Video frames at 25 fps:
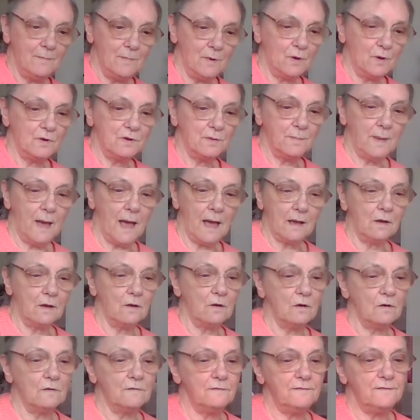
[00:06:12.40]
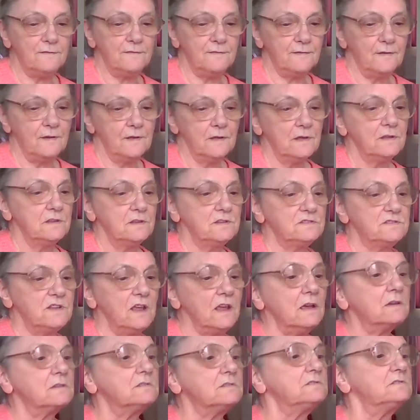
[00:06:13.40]
bought a pack of
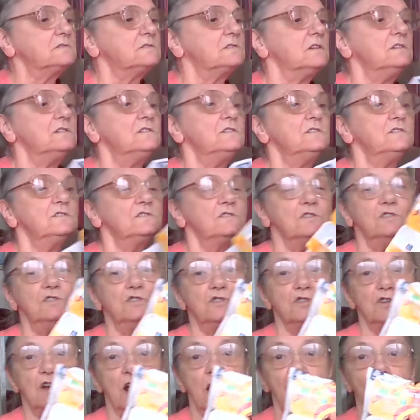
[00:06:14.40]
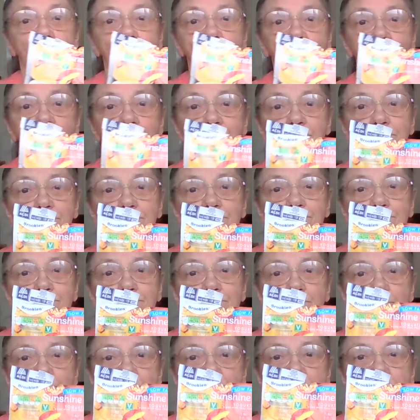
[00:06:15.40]
six sunshine
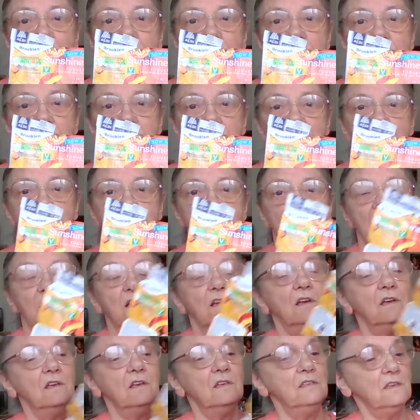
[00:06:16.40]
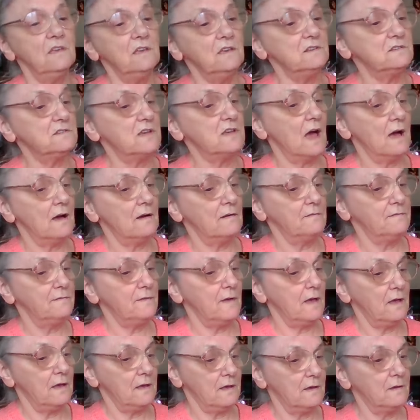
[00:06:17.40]
fruits. These have
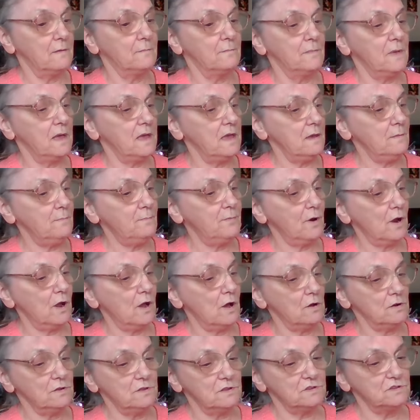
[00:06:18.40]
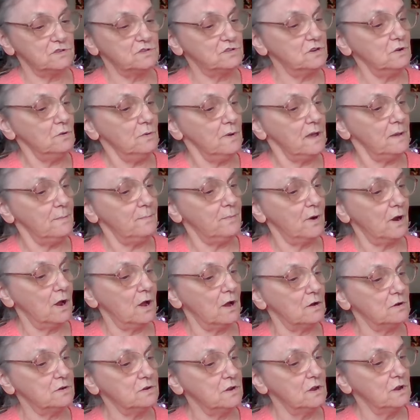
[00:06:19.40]
apricot, there's two
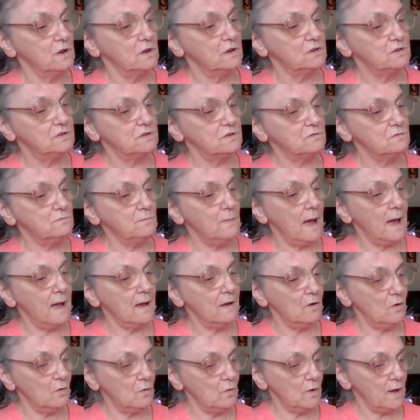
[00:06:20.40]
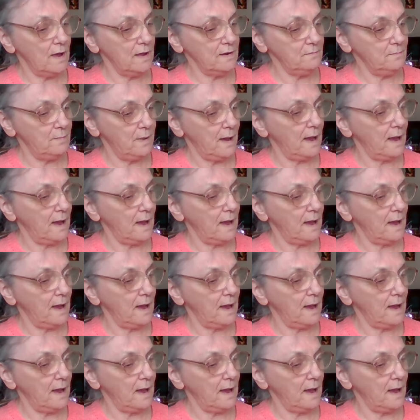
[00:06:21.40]
apricot, two mango and